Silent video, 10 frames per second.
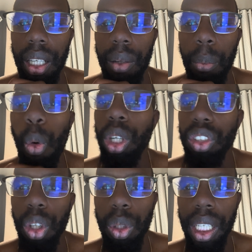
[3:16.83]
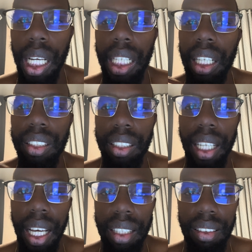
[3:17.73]
more so than any other
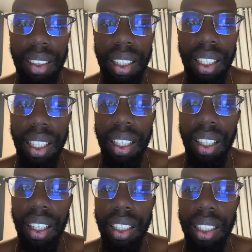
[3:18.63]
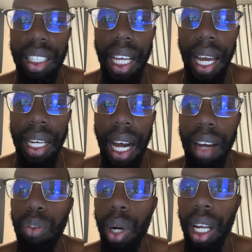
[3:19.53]
test that
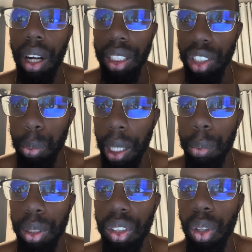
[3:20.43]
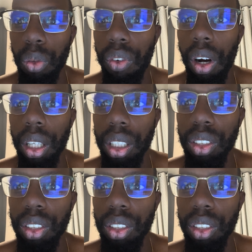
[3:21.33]
I've read on this paper so far.